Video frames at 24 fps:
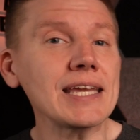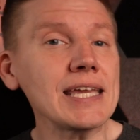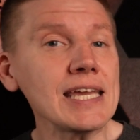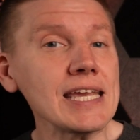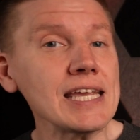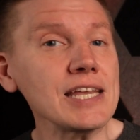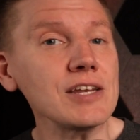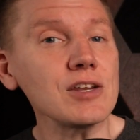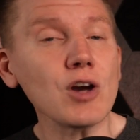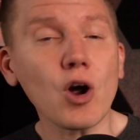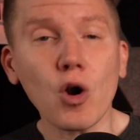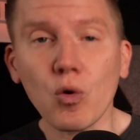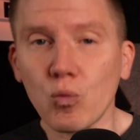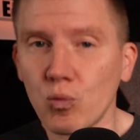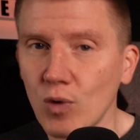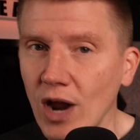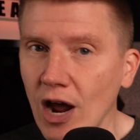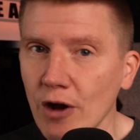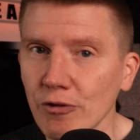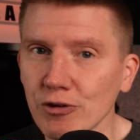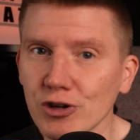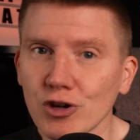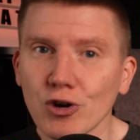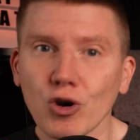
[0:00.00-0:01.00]
heat
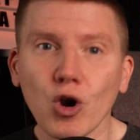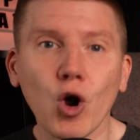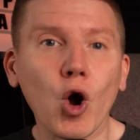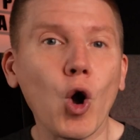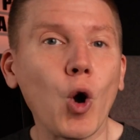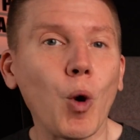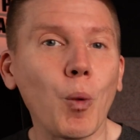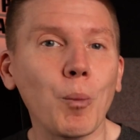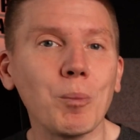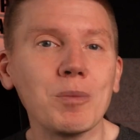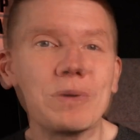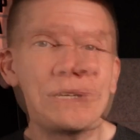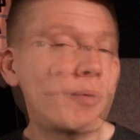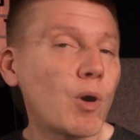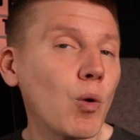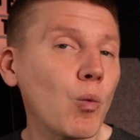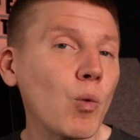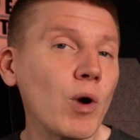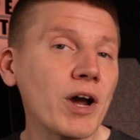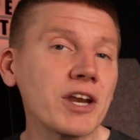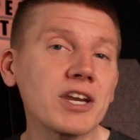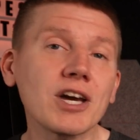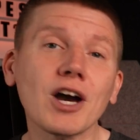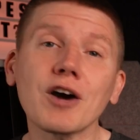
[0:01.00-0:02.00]
around your home. But
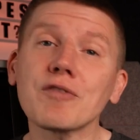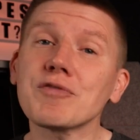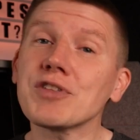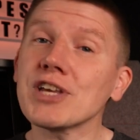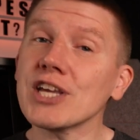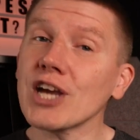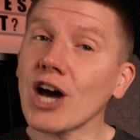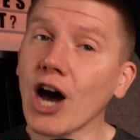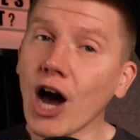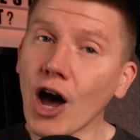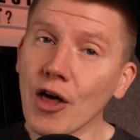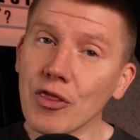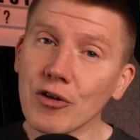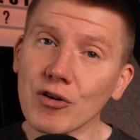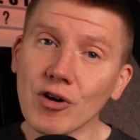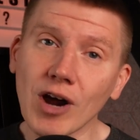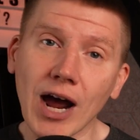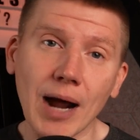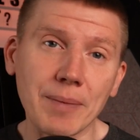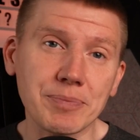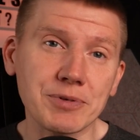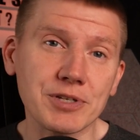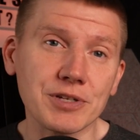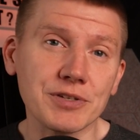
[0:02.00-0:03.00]
one of the other
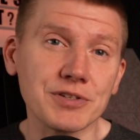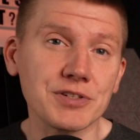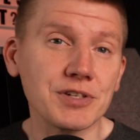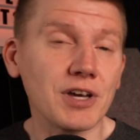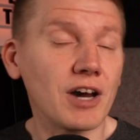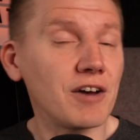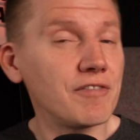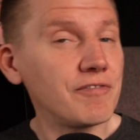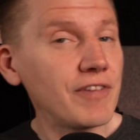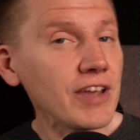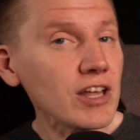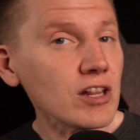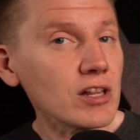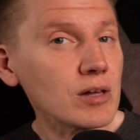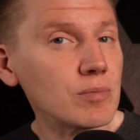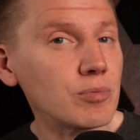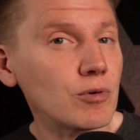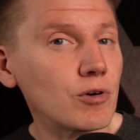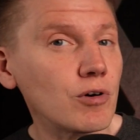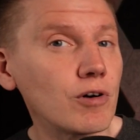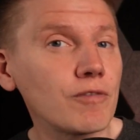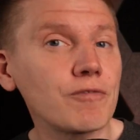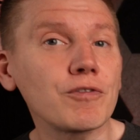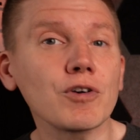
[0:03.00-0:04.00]
options
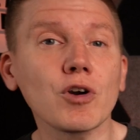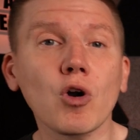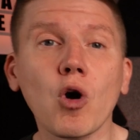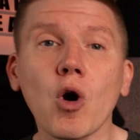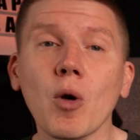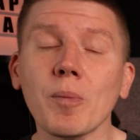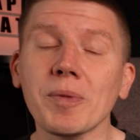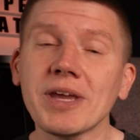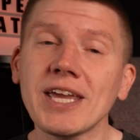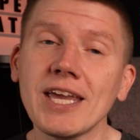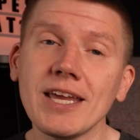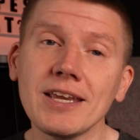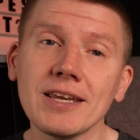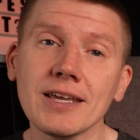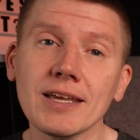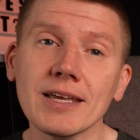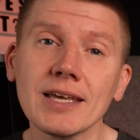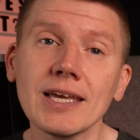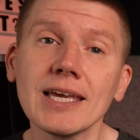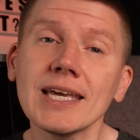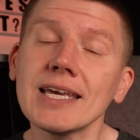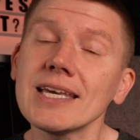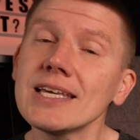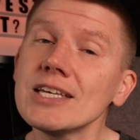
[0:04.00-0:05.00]
available for home heating
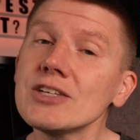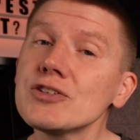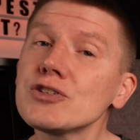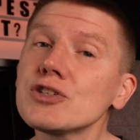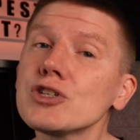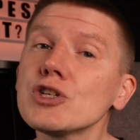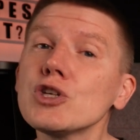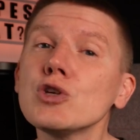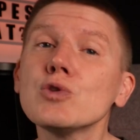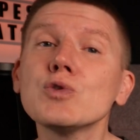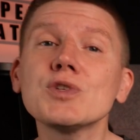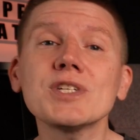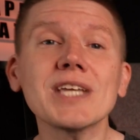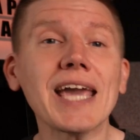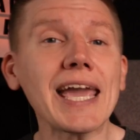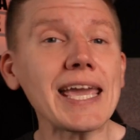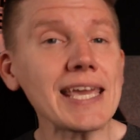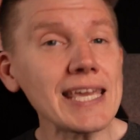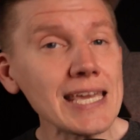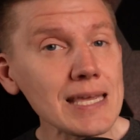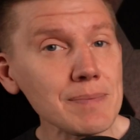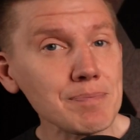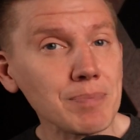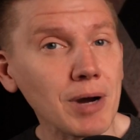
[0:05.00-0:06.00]
is to use a
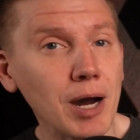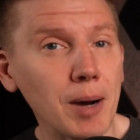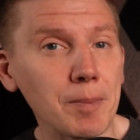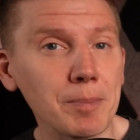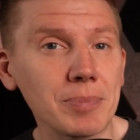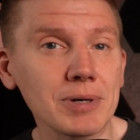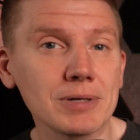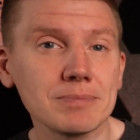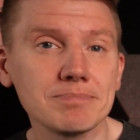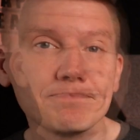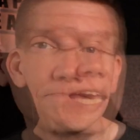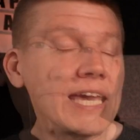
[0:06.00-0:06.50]
heat pump.